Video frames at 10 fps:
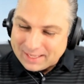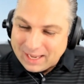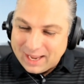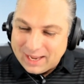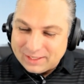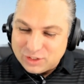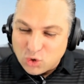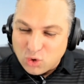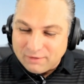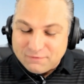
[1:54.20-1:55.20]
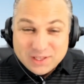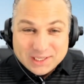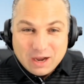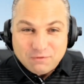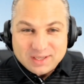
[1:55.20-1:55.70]
and your
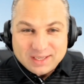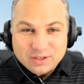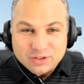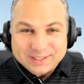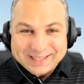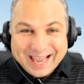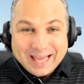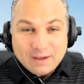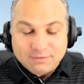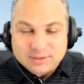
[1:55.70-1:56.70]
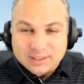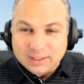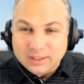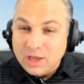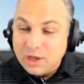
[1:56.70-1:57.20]
Philadelphia Eagles in the
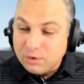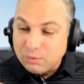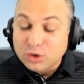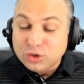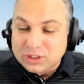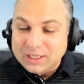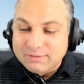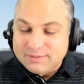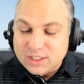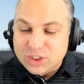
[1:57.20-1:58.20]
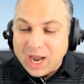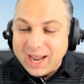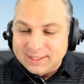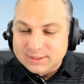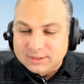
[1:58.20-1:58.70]
NFC. We'll see if the
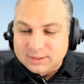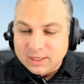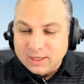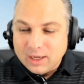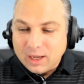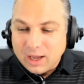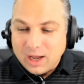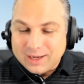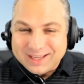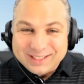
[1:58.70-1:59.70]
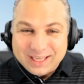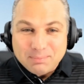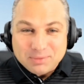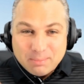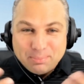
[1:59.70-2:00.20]
Giants uh, can
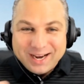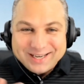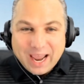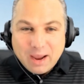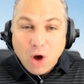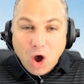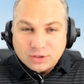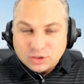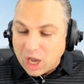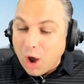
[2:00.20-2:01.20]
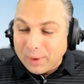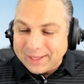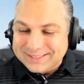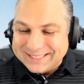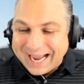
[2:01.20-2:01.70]
keep the big day balls
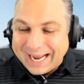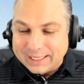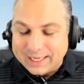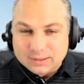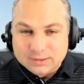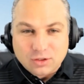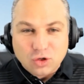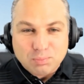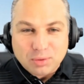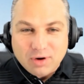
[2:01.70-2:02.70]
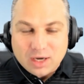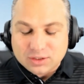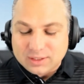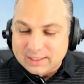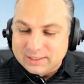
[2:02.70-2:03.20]
going tonight against the Cooper Rush
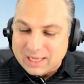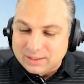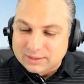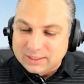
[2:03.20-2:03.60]
led Dallas